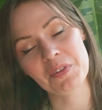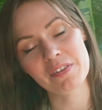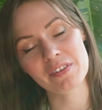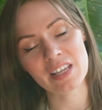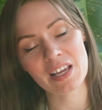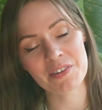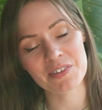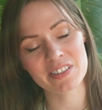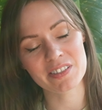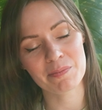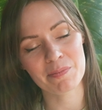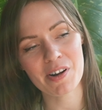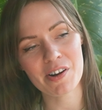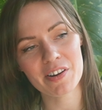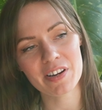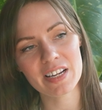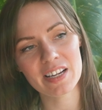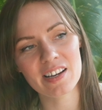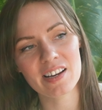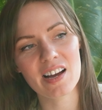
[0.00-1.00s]
South
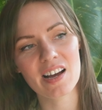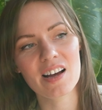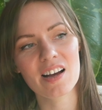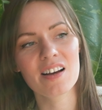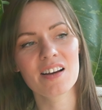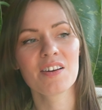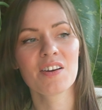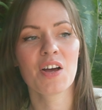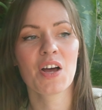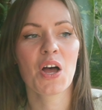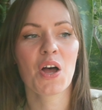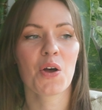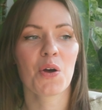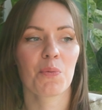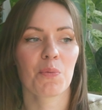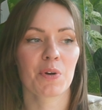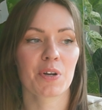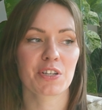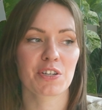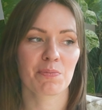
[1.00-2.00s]
America,
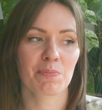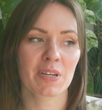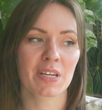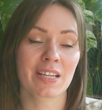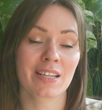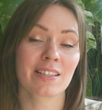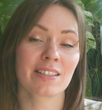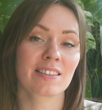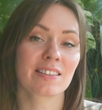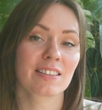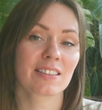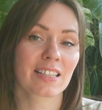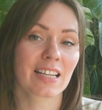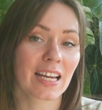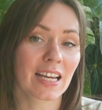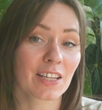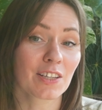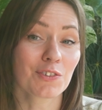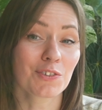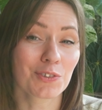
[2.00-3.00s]
which means they